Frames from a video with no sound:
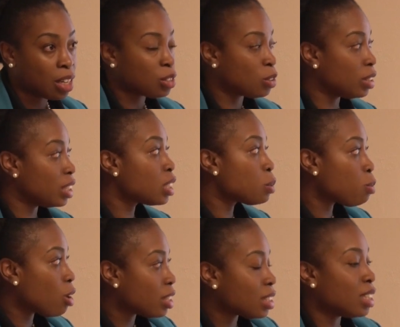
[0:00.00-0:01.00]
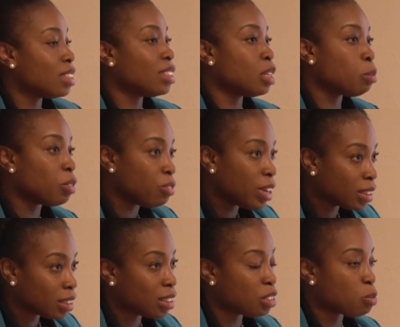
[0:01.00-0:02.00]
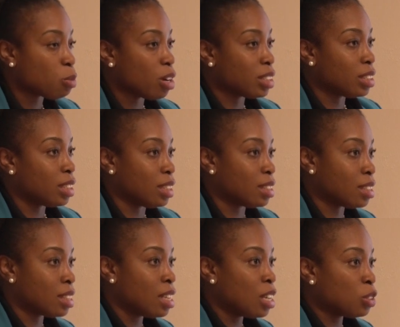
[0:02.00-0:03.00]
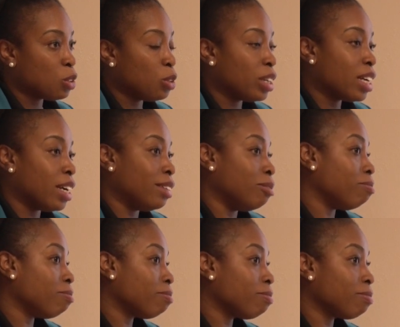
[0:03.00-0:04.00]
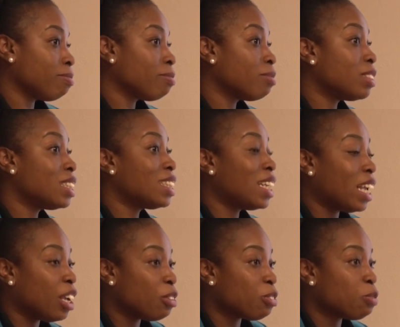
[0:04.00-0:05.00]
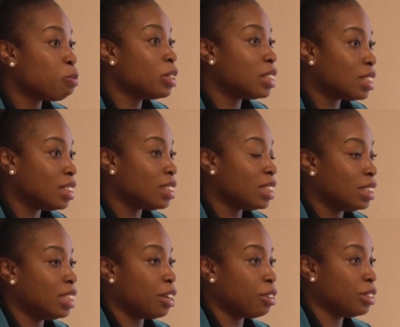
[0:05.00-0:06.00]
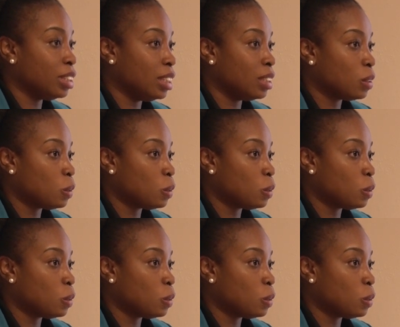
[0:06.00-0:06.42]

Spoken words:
So this process is a preventative process, so it can save person's integrity.